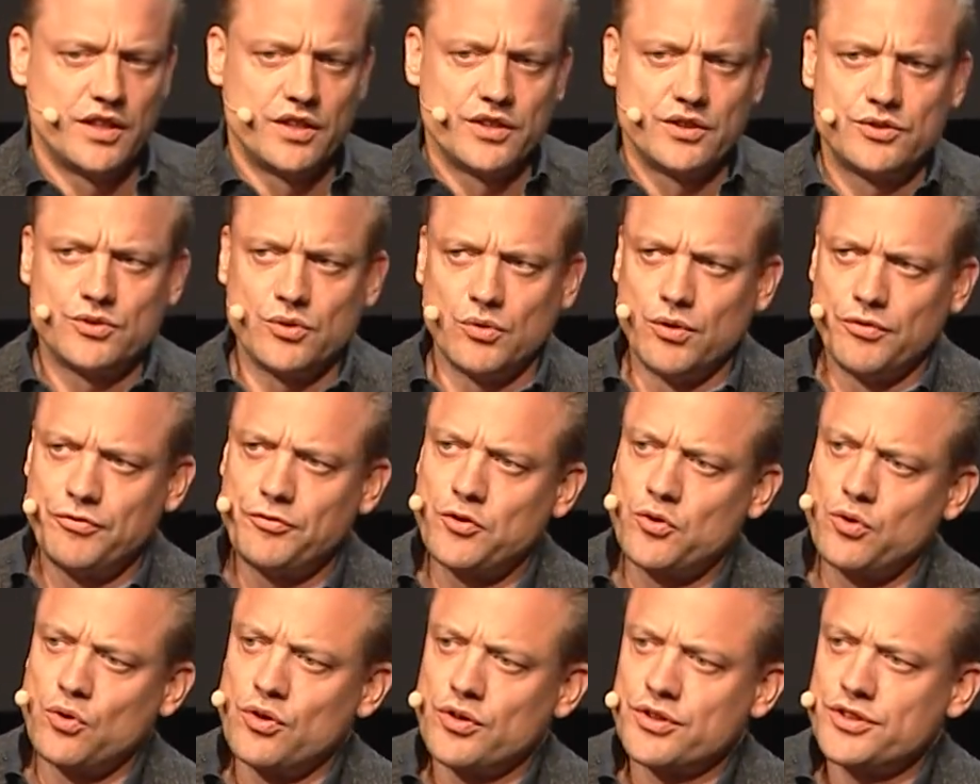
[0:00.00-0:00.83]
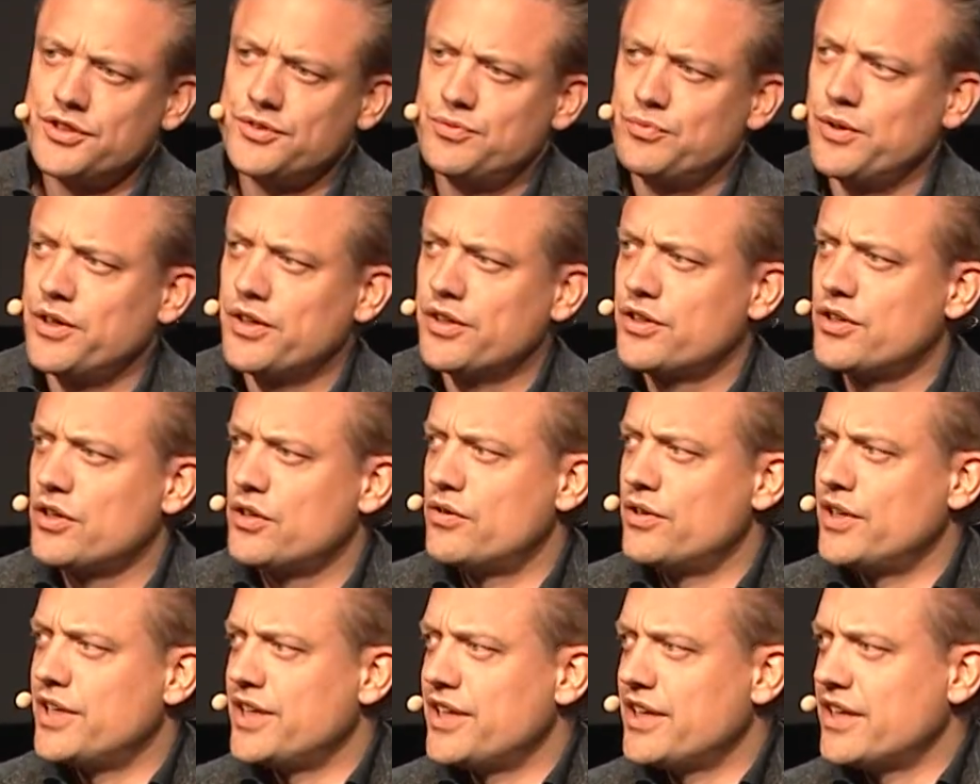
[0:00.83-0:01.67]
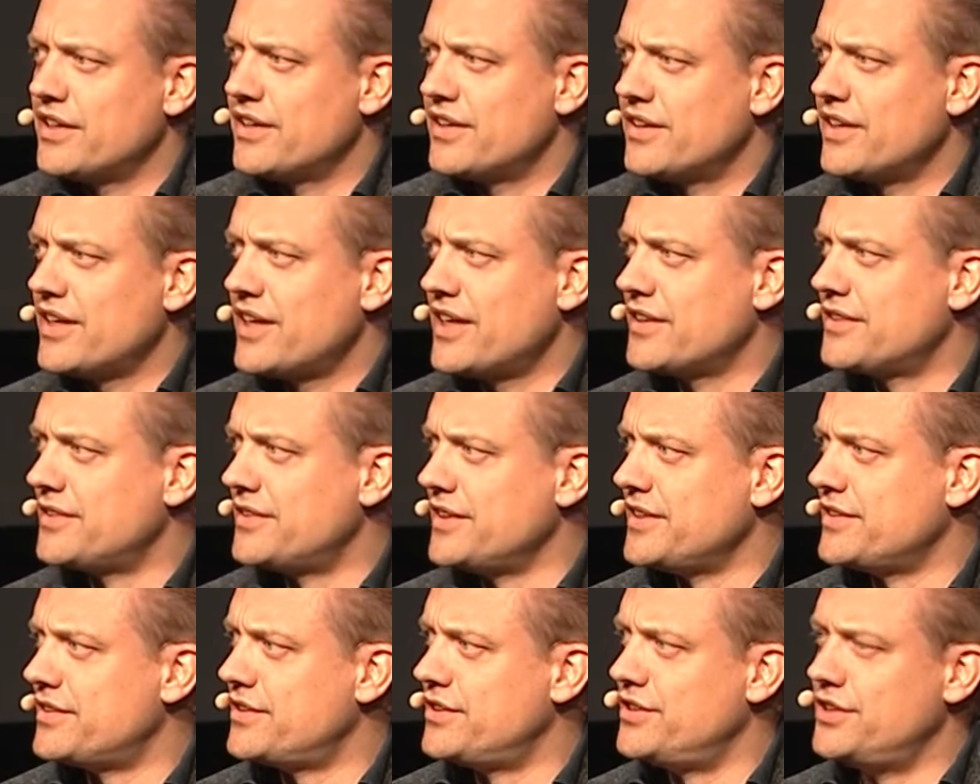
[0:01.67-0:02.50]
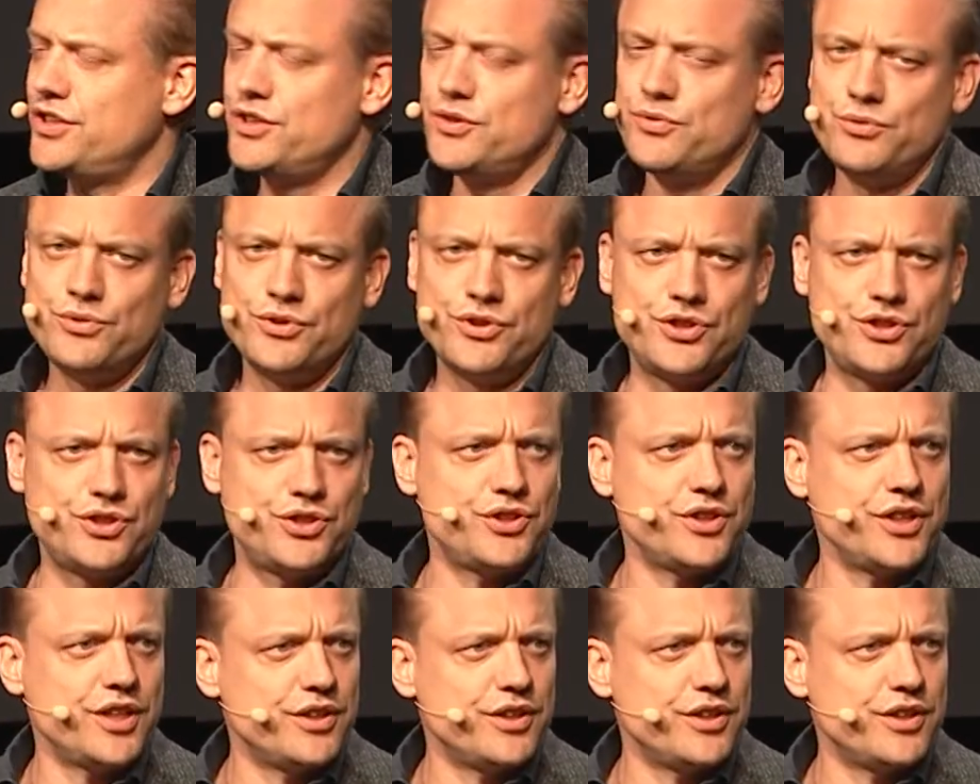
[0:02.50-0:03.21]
So of course we're going at this huge,